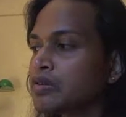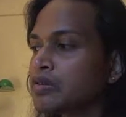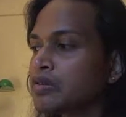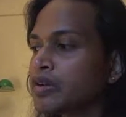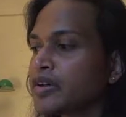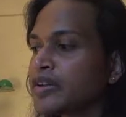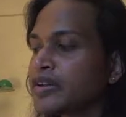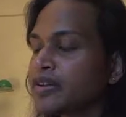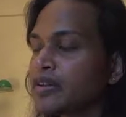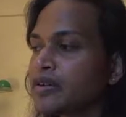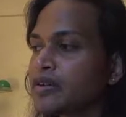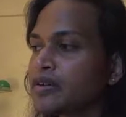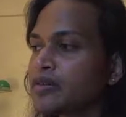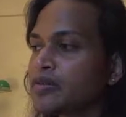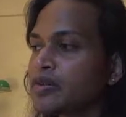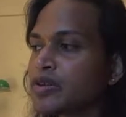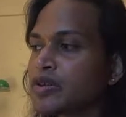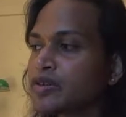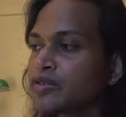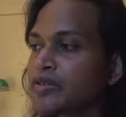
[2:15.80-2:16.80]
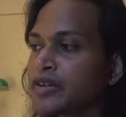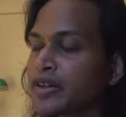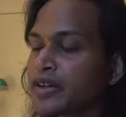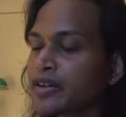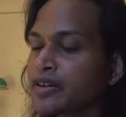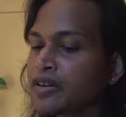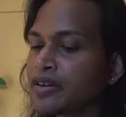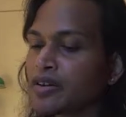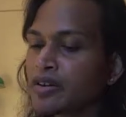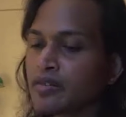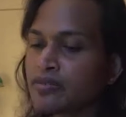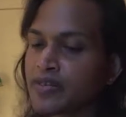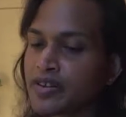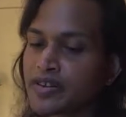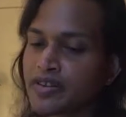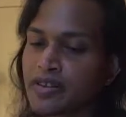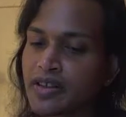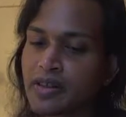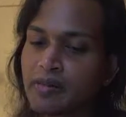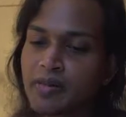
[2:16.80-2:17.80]
I don't want to drink any coffee
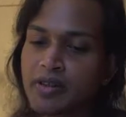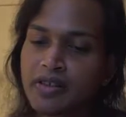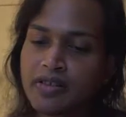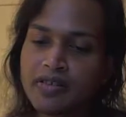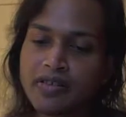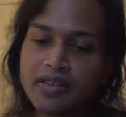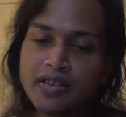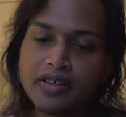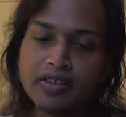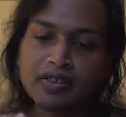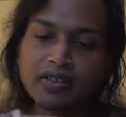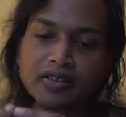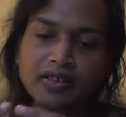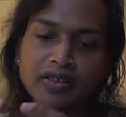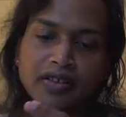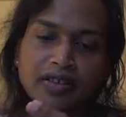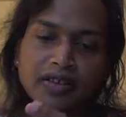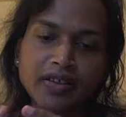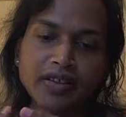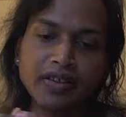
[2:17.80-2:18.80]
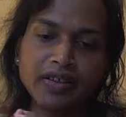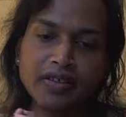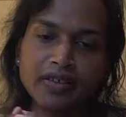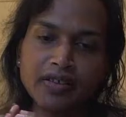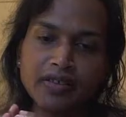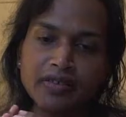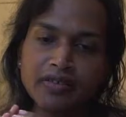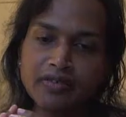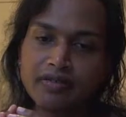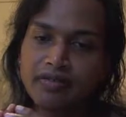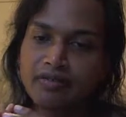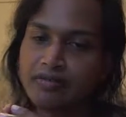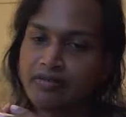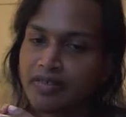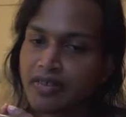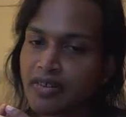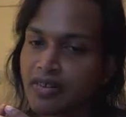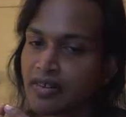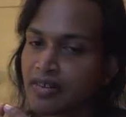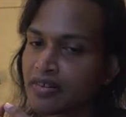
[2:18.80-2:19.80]
today because yesterday
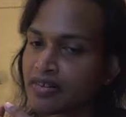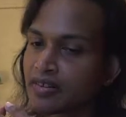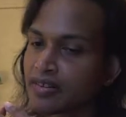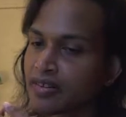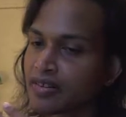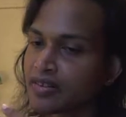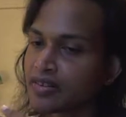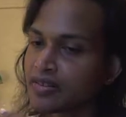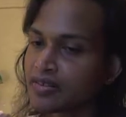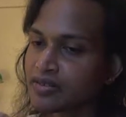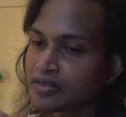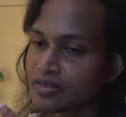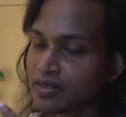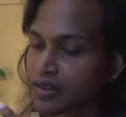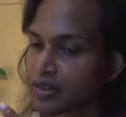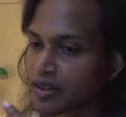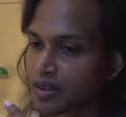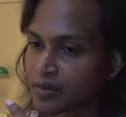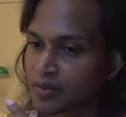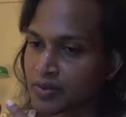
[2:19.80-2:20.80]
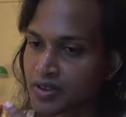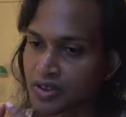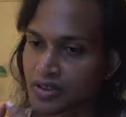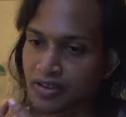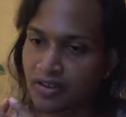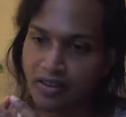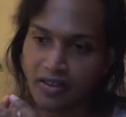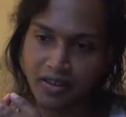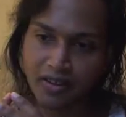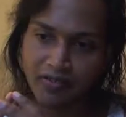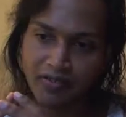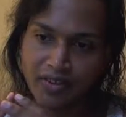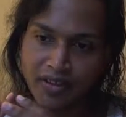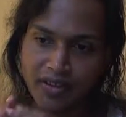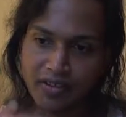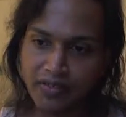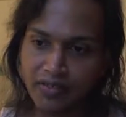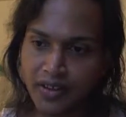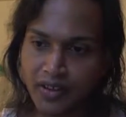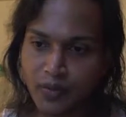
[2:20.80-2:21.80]
I had 2 cups, and if
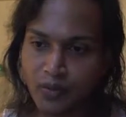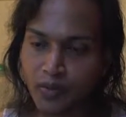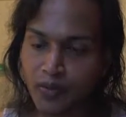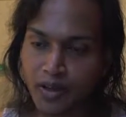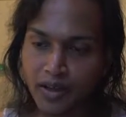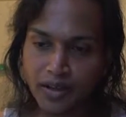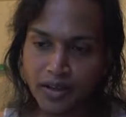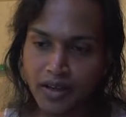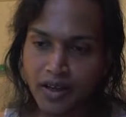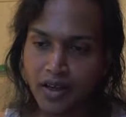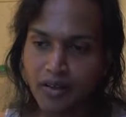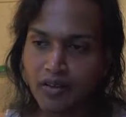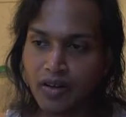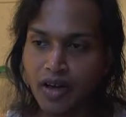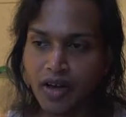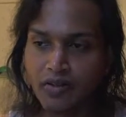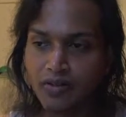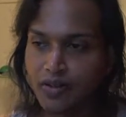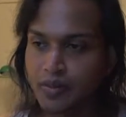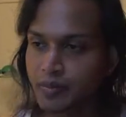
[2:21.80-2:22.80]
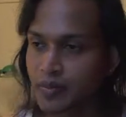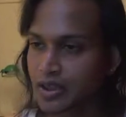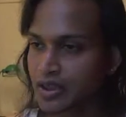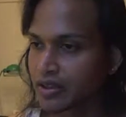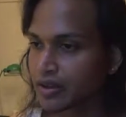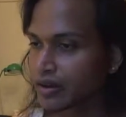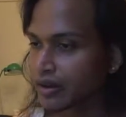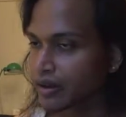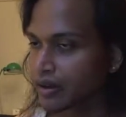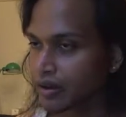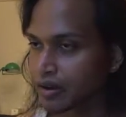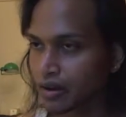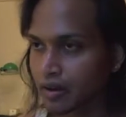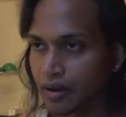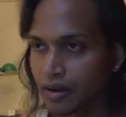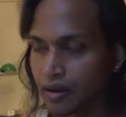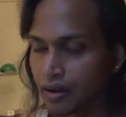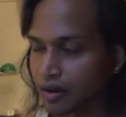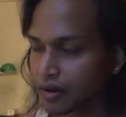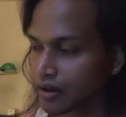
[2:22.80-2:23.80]
I drink one now, I will be like
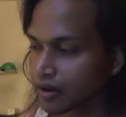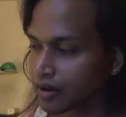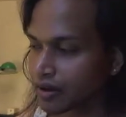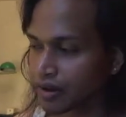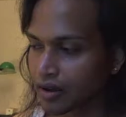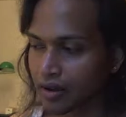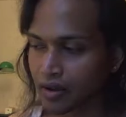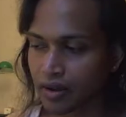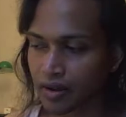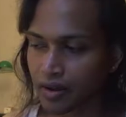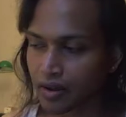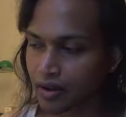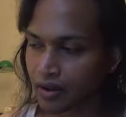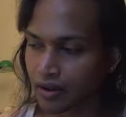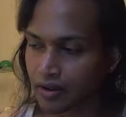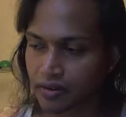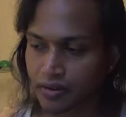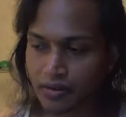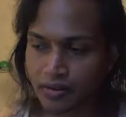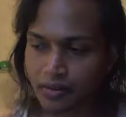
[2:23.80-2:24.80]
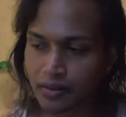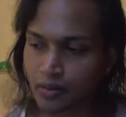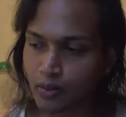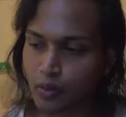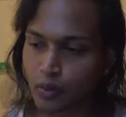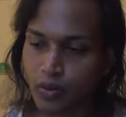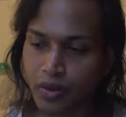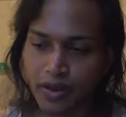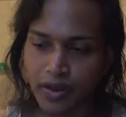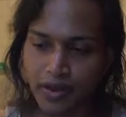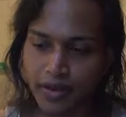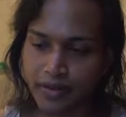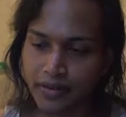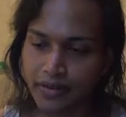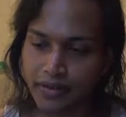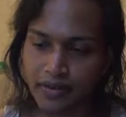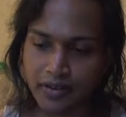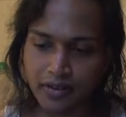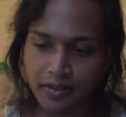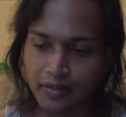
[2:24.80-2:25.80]
so
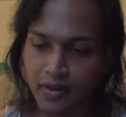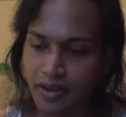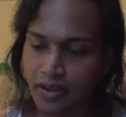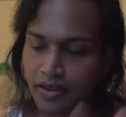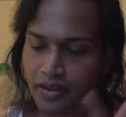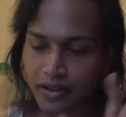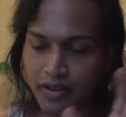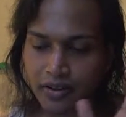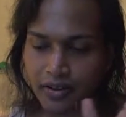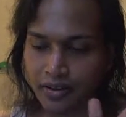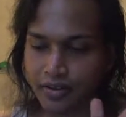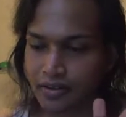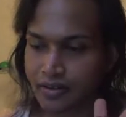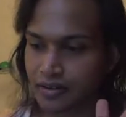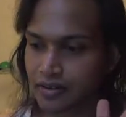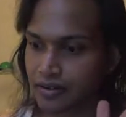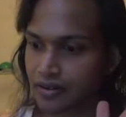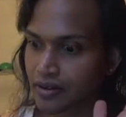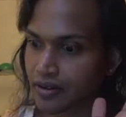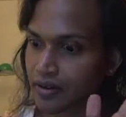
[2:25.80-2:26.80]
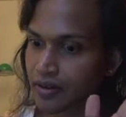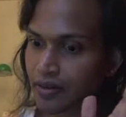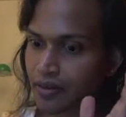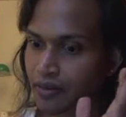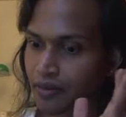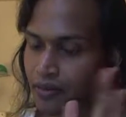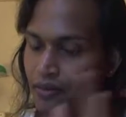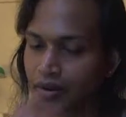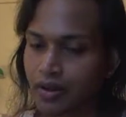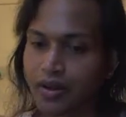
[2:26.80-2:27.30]
wired. It'll be like no.